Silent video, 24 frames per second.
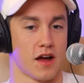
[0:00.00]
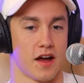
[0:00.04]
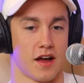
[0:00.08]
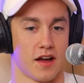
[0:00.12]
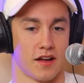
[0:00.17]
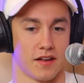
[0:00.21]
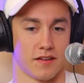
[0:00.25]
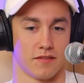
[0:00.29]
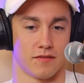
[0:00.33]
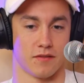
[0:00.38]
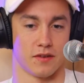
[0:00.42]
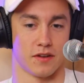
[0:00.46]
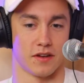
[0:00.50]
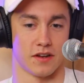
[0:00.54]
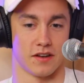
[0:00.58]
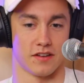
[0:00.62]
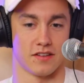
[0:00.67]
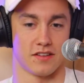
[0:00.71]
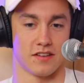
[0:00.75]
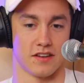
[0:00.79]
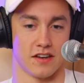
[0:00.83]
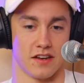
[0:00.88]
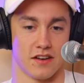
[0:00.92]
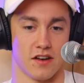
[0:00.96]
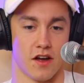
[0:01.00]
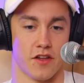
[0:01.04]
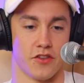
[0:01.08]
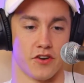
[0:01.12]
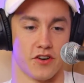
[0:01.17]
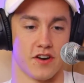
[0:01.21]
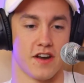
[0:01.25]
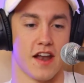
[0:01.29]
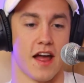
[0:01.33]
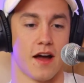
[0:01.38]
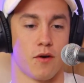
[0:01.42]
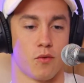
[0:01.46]

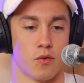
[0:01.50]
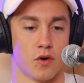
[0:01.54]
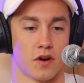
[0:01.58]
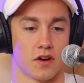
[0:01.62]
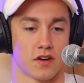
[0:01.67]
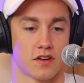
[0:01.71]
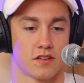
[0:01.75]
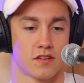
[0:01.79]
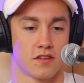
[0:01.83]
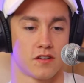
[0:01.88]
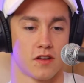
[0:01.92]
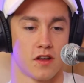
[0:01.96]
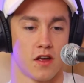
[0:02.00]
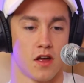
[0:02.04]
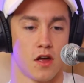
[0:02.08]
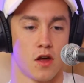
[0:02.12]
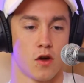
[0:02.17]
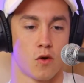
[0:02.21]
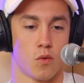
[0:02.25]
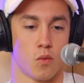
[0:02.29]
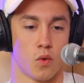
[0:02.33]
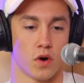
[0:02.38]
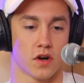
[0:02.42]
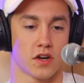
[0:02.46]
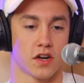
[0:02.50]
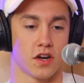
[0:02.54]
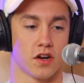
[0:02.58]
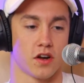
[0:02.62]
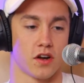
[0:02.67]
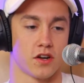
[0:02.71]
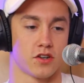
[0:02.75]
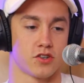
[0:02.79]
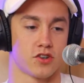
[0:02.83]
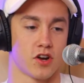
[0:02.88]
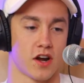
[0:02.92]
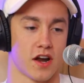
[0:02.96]
other networks
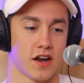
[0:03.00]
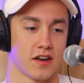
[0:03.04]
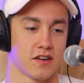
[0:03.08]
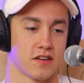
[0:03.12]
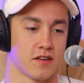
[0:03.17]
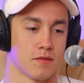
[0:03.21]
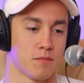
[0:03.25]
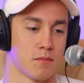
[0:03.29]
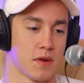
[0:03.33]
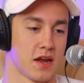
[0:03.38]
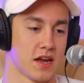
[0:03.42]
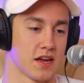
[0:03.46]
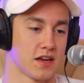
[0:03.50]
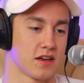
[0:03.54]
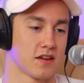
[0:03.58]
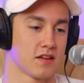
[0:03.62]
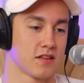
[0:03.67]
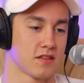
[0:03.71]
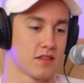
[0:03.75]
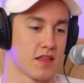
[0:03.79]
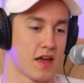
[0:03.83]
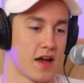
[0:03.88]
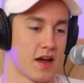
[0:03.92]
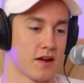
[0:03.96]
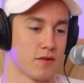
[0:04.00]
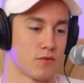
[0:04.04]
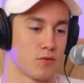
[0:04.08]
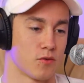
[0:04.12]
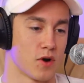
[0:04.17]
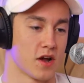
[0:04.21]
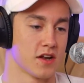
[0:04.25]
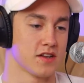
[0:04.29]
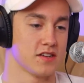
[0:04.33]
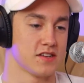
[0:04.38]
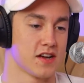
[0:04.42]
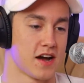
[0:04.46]
working on trying to make that
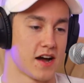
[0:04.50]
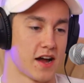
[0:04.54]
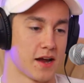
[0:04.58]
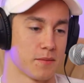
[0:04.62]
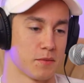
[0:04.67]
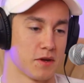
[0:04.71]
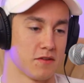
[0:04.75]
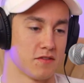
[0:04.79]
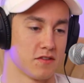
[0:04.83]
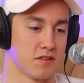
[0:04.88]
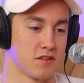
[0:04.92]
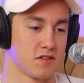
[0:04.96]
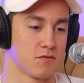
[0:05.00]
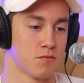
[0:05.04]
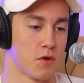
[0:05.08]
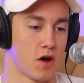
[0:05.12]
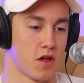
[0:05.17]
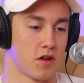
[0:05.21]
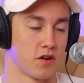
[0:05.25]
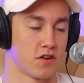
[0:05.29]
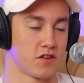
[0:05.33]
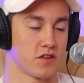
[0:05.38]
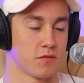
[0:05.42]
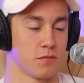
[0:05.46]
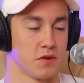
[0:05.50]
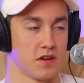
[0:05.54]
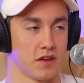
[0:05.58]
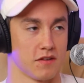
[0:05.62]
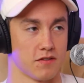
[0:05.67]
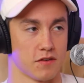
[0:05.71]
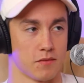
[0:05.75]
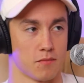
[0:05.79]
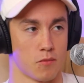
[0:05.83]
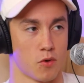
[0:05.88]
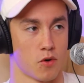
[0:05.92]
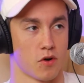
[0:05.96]
runtime even smaller to be
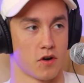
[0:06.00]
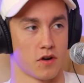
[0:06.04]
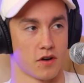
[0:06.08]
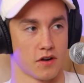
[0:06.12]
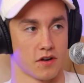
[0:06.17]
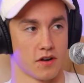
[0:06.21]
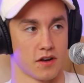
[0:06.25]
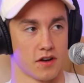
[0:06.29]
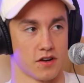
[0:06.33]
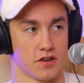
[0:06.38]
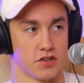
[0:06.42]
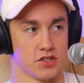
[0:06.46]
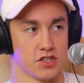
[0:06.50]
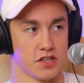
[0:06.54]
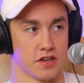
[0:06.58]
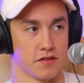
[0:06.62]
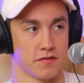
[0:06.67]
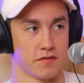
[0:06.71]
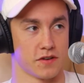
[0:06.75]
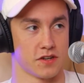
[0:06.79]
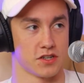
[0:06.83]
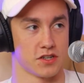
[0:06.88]
even more energy